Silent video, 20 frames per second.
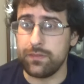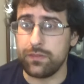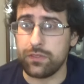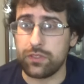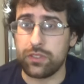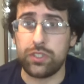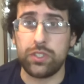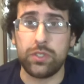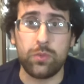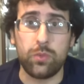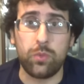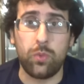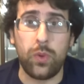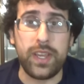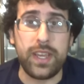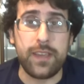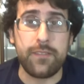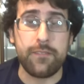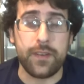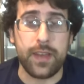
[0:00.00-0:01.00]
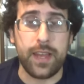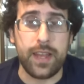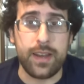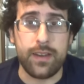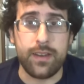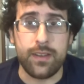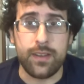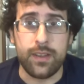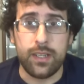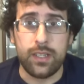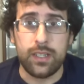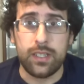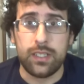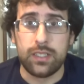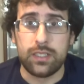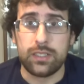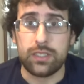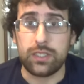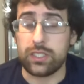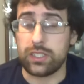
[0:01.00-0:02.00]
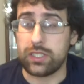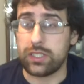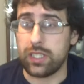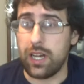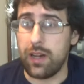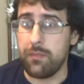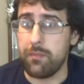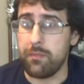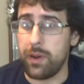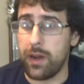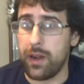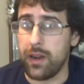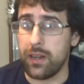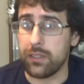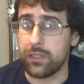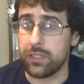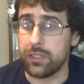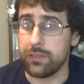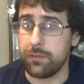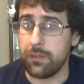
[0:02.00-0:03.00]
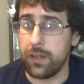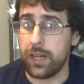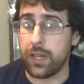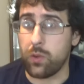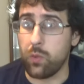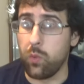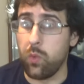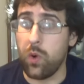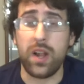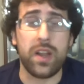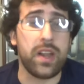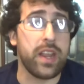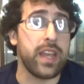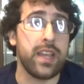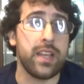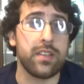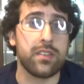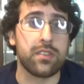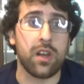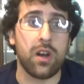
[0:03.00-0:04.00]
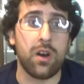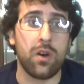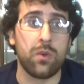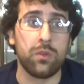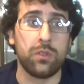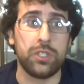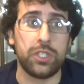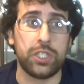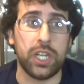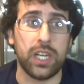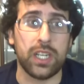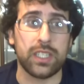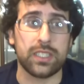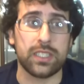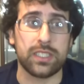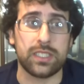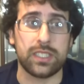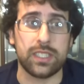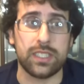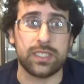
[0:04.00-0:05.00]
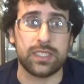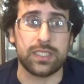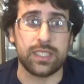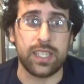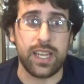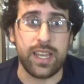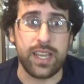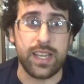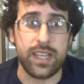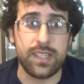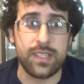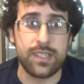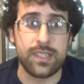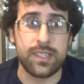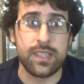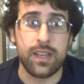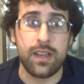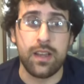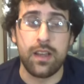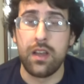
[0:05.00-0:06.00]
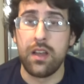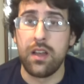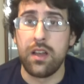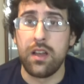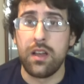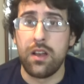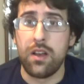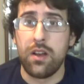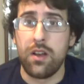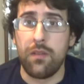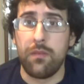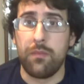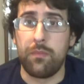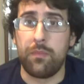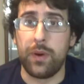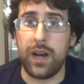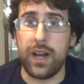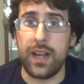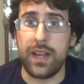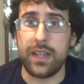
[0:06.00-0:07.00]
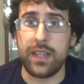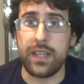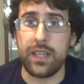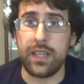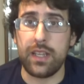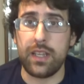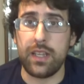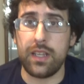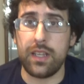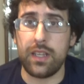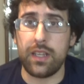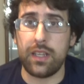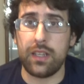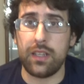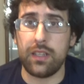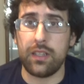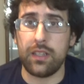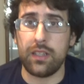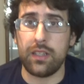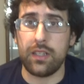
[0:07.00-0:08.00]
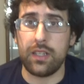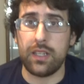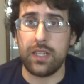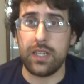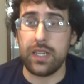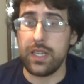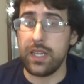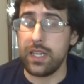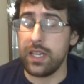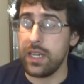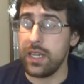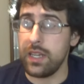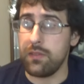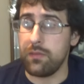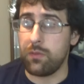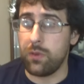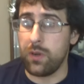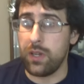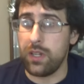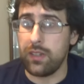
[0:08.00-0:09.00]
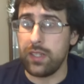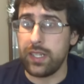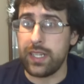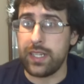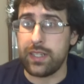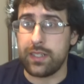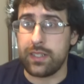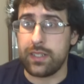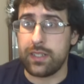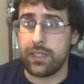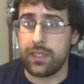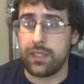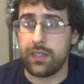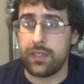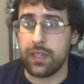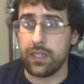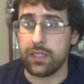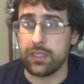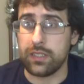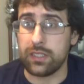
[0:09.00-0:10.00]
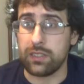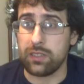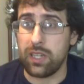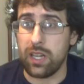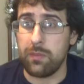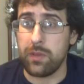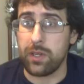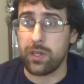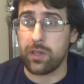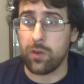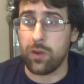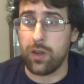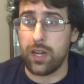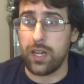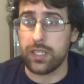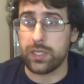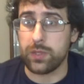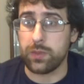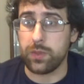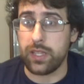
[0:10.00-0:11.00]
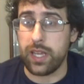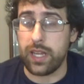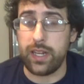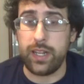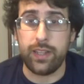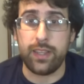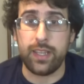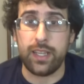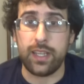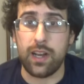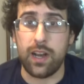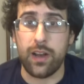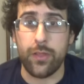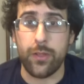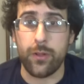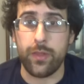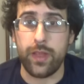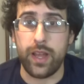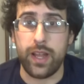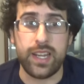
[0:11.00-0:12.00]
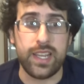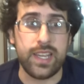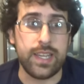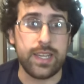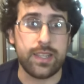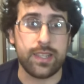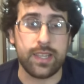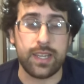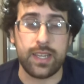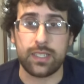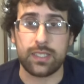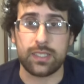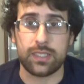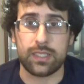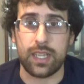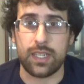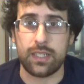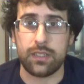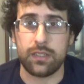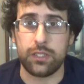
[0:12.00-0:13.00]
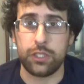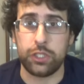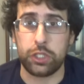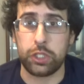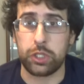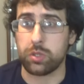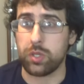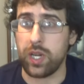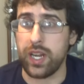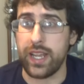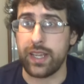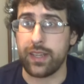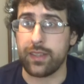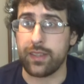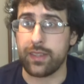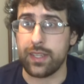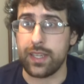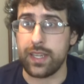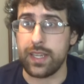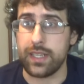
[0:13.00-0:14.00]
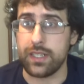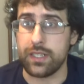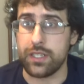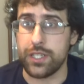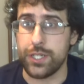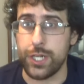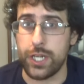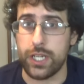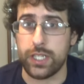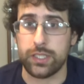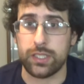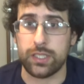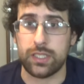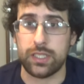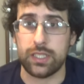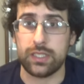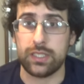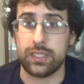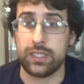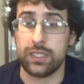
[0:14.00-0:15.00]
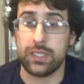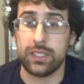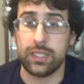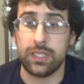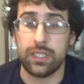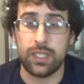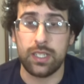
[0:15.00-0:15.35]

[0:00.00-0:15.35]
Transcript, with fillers: to weave in some parts of like what his own justice is, but it really doesn't come across with anything other than he thinks that strength is justice